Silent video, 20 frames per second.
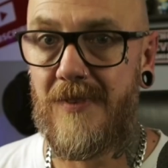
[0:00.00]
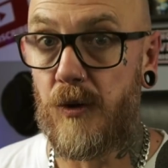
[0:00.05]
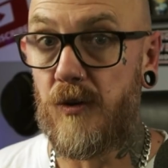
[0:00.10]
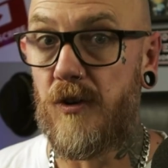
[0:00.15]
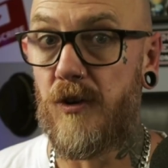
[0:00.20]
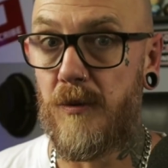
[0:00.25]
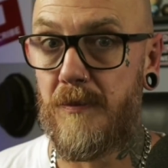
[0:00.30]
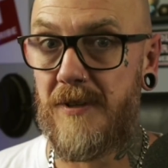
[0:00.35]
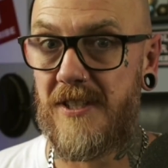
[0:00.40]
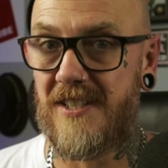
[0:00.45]
Now
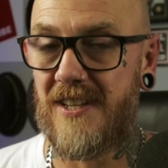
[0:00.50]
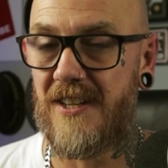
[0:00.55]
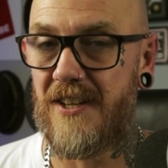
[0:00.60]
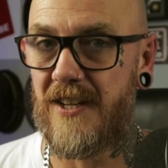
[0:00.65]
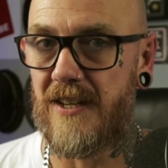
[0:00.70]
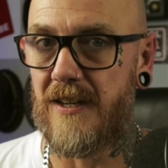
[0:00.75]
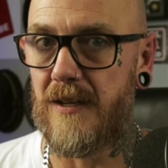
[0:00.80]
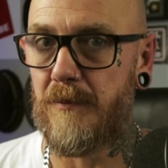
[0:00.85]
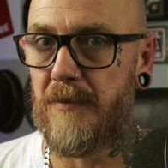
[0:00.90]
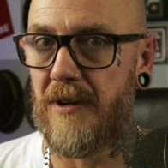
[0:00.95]
call me
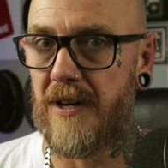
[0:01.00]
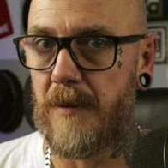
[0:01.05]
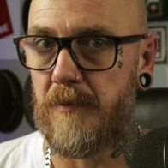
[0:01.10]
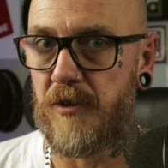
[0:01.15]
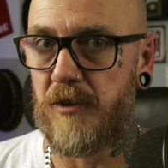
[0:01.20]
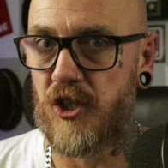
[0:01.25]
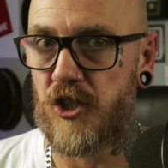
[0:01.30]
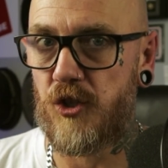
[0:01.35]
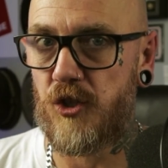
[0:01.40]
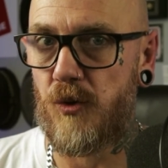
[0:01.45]
cynical, but I'm
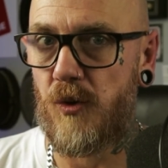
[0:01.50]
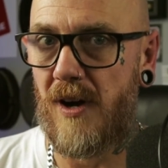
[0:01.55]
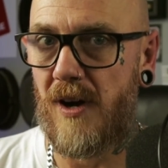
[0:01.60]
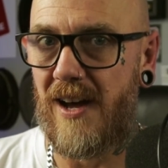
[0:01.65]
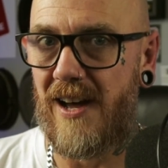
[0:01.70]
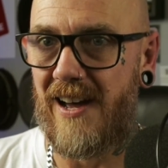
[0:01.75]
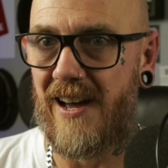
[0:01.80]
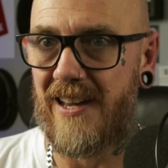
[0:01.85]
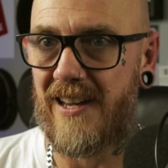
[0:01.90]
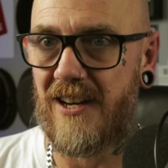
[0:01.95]
sure
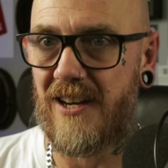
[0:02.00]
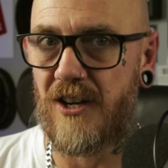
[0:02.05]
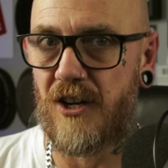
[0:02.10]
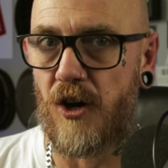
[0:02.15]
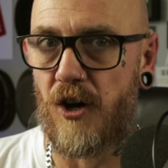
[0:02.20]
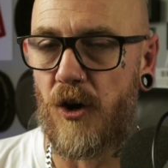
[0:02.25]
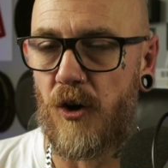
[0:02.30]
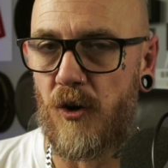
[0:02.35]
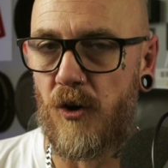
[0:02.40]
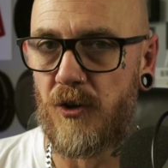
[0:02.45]
I
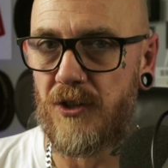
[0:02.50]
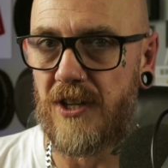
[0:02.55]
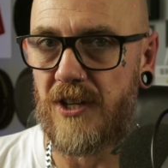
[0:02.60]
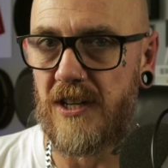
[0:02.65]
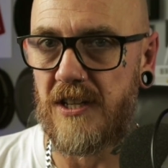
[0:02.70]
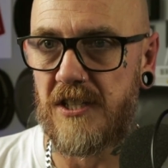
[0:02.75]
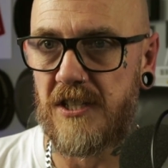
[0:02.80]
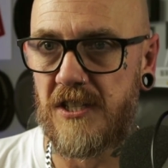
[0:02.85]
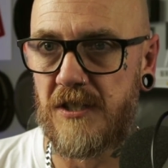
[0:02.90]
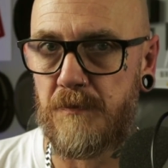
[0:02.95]
caught
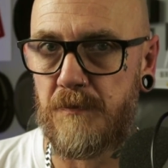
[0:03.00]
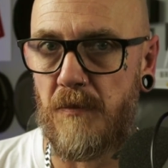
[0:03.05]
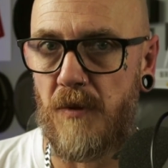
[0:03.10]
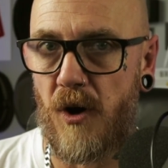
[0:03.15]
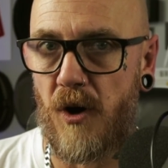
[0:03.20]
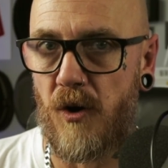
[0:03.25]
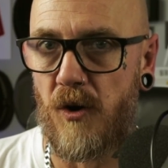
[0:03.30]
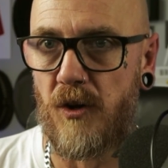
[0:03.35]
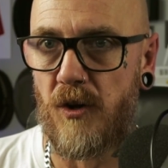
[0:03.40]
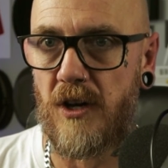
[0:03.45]
a
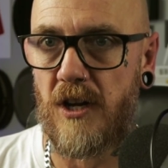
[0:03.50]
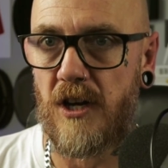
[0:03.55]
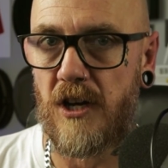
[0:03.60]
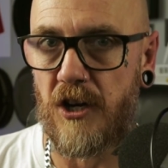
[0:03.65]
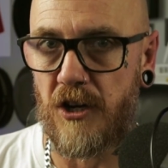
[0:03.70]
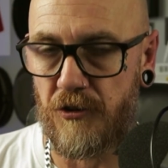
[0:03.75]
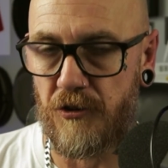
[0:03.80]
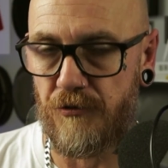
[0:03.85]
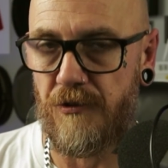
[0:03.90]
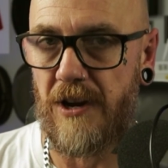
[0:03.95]
small
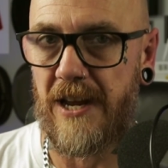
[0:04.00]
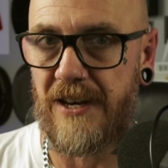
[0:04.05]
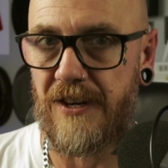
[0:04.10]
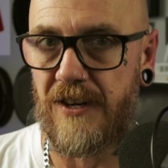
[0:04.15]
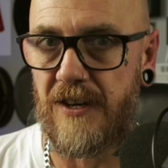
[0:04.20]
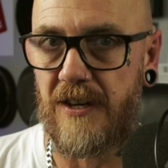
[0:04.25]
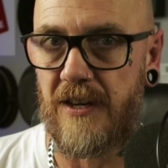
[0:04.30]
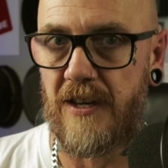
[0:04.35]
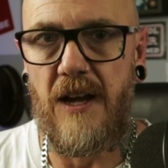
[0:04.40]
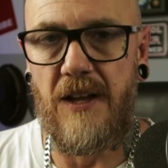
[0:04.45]

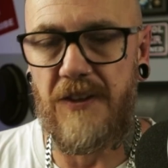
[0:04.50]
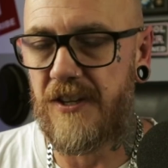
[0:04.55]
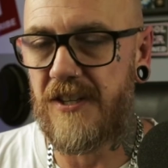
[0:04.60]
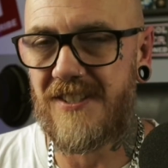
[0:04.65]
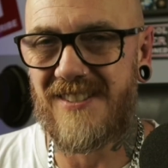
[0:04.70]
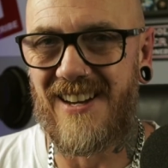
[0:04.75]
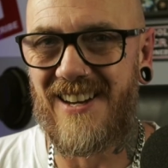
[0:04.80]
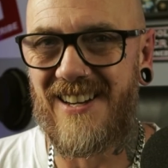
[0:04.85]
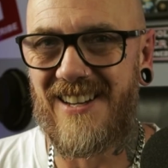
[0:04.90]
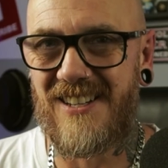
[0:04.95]
grin. And this
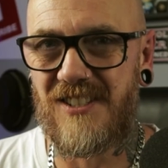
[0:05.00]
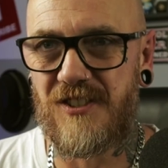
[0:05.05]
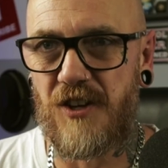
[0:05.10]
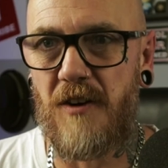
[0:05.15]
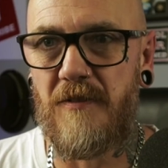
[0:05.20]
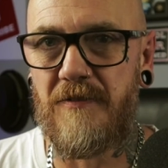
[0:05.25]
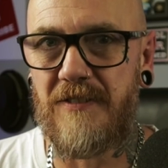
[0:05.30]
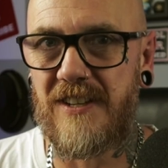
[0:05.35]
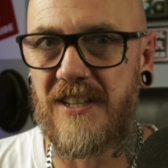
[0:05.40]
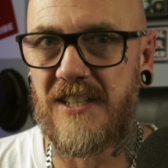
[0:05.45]
guy is
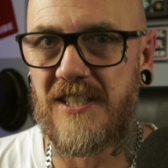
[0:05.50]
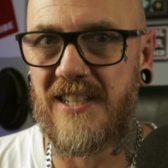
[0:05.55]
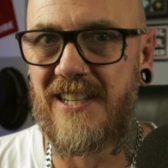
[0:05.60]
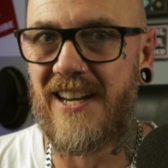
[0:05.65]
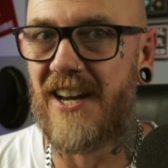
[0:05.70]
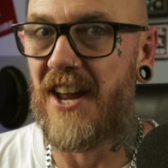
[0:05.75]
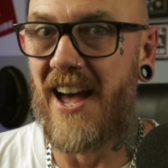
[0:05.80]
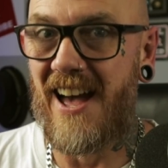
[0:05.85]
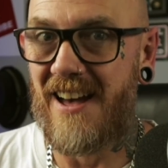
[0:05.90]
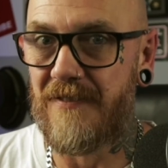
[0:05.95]
obviously
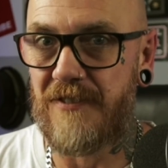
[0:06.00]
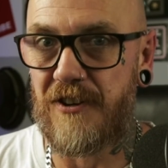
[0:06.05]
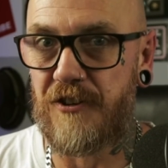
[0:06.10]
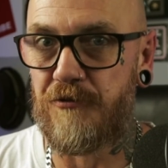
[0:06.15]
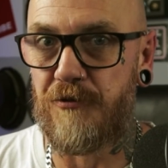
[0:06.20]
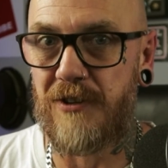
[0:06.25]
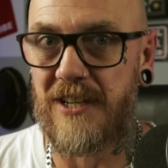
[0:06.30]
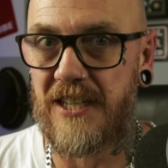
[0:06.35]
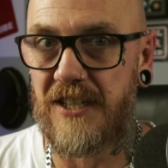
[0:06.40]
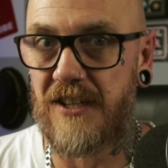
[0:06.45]
an avid
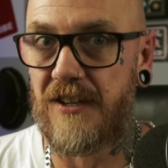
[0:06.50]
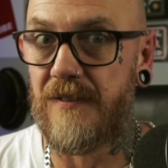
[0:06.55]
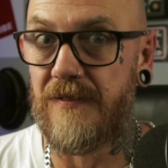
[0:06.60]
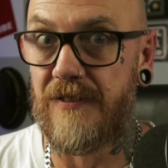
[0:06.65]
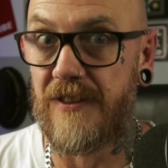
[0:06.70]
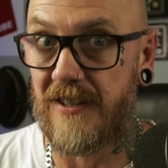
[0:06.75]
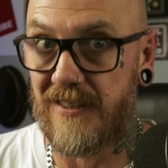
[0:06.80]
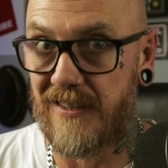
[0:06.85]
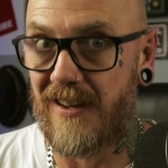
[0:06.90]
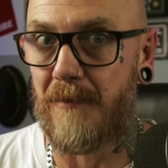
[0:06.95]
reader of
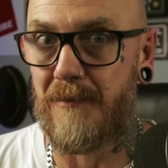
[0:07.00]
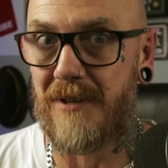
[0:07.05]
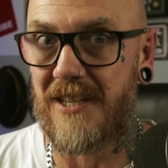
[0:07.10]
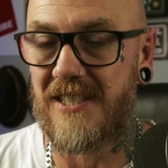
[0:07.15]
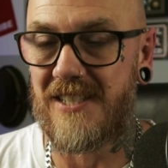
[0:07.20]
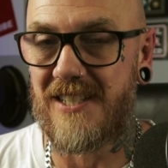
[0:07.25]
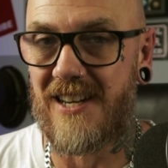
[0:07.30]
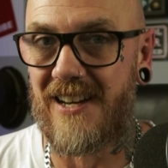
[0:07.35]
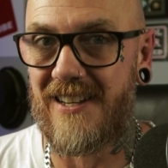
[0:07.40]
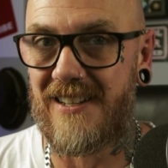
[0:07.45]
The
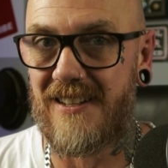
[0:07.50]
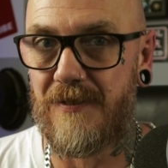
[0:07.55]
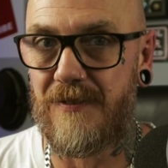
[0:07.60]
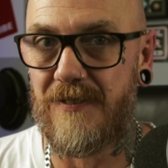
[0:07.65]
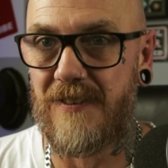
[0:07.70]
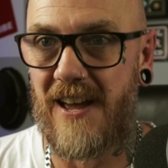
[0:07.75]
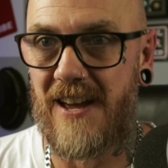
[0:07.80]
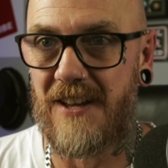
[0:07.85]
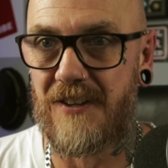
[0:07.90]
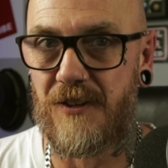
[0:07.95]
Dummy's Guide to
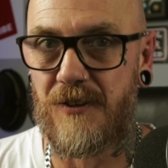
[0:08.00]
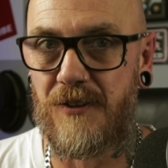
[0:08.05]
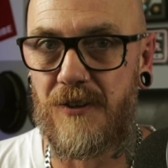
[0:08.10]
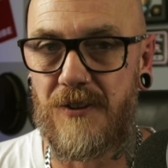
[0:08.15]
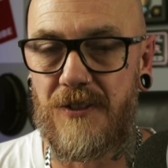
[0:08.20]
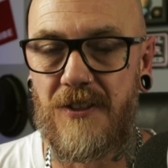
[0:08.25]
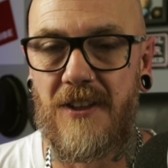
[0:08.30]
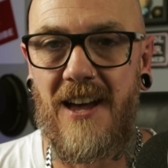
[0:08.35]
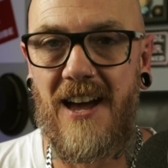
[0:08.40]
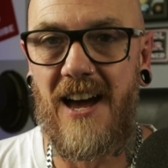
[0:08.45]
Flat
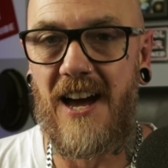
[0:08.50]
Earth.